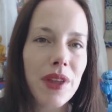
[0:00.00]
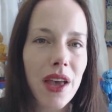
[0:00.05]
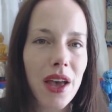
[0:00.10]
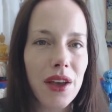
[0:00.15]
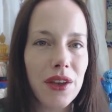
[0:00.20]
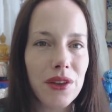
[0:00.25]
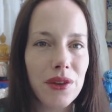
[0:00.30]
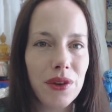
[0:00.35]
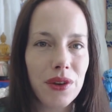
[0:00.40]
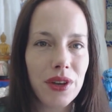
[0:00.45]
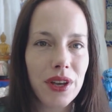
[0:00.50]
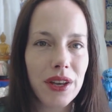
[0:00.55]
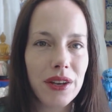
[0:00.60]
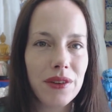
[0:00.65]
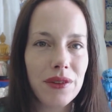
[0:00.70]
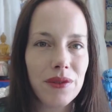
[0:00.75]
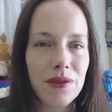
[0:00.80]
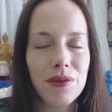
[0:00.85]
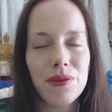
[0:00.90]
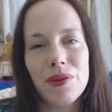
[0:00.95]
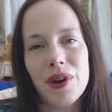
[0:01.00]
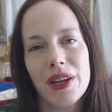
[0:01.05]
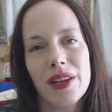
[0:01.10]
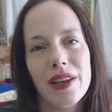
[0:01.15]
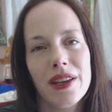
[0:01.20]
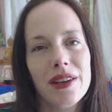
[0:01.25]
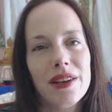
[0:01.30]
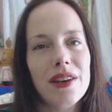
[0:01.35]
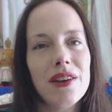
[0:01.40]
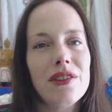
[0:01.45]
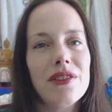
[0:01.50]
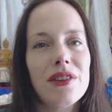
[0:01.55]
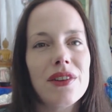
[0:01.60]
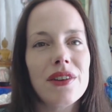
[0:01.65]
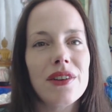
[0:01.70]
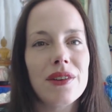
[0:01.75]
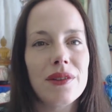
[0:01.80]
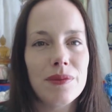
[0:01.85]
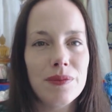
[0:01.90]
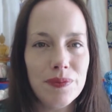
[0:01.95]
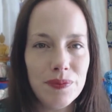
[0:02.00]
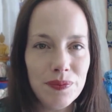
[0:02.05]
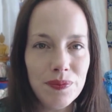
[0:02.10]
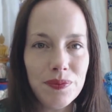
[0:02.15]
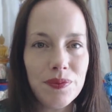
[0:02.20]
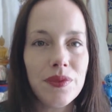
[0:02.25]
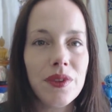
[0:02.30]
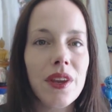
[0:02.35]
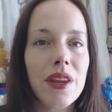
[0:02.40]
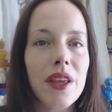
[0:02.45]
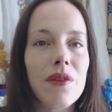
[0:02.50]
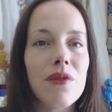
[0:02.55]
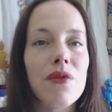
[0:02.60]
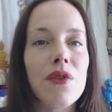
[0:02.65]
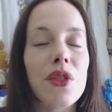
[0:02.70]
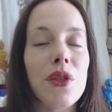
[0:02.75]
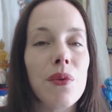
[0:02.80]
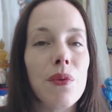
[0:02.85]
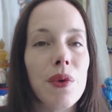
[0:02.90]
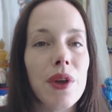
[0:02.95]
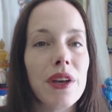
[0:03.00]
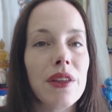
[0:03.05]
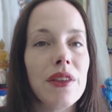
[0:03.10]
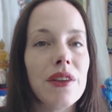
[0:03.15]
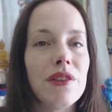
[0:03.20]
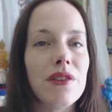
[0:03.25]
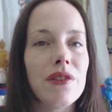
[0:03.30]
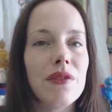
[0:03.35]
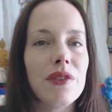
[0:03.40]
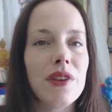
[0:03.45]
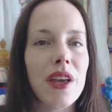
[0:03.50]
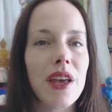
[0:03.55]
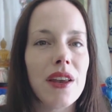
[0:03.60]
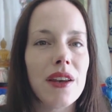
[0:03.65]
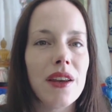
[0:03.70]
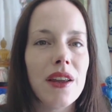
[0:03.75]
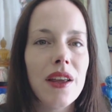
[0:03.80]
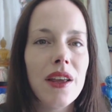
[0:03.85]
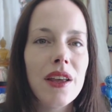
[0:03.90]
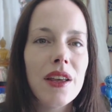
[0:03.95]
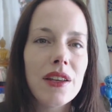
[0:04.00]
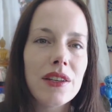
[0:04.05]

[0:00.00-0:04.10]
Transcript: how you get recognition for the work that you've done.